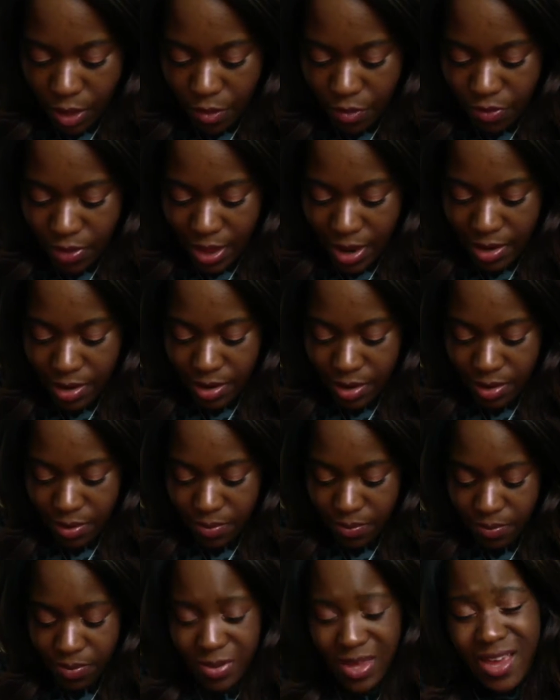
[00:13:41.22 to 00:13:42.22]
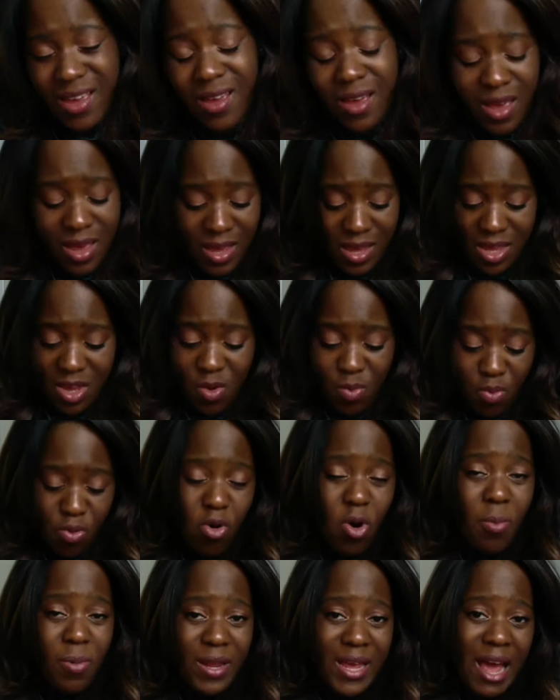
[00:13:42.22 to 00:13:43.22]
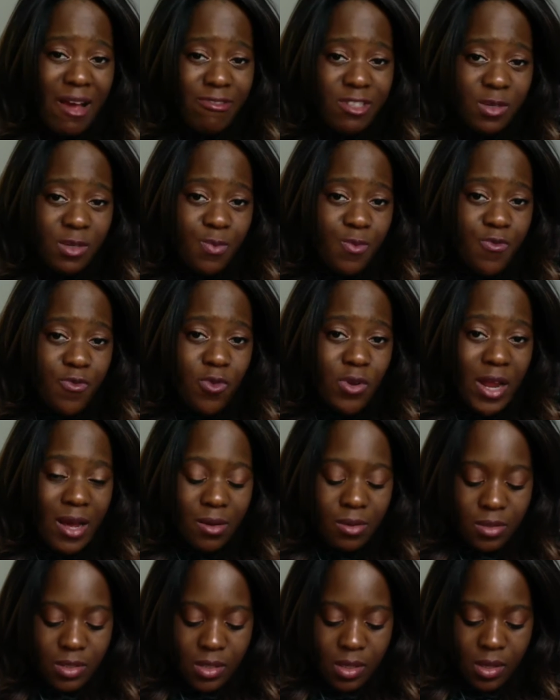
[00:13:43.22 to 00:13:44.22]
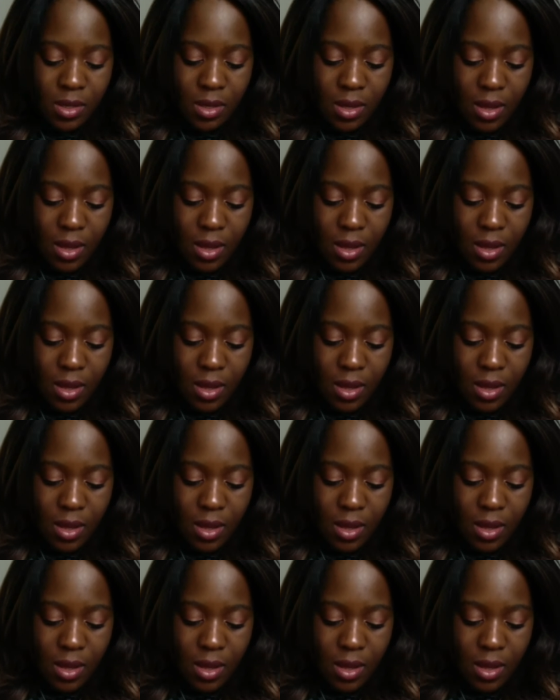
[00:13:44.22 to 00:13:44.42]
then yeah, you probably have some fallout.